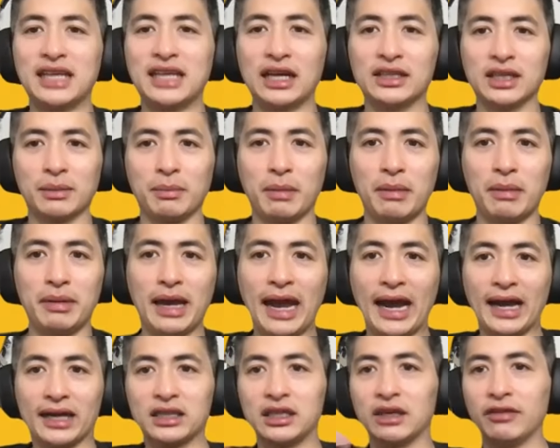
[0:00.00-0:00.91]
sounds like maybe
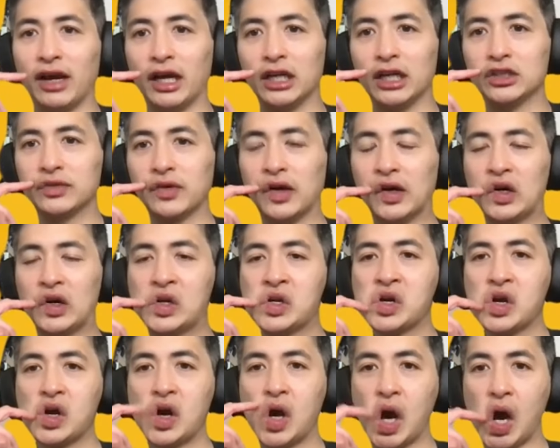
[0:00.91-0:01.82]
active hedge fund.
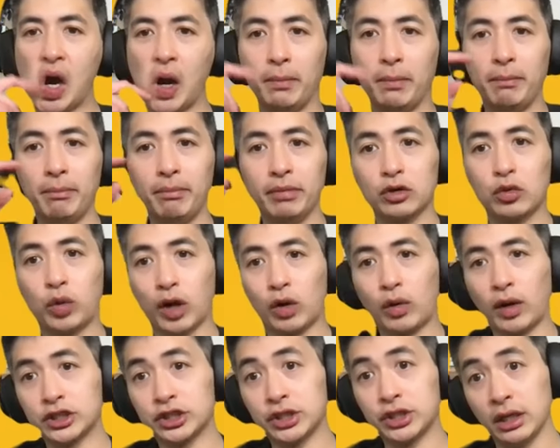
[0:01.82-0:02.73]
Uh, quick
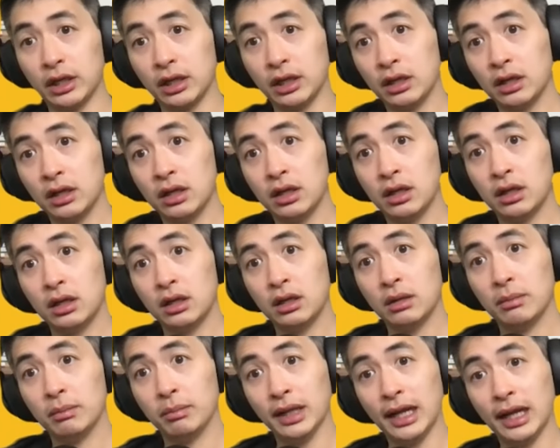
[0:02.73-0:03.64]
question:
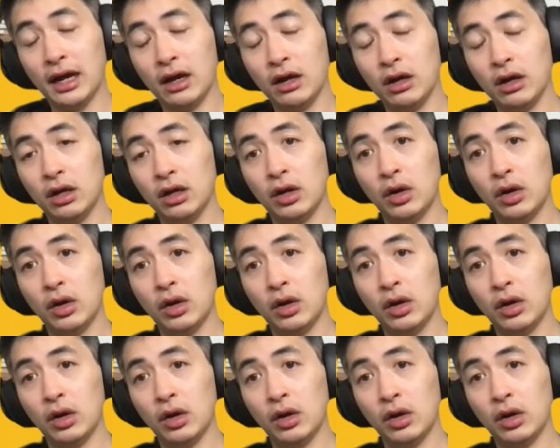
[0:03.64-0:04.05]
blah.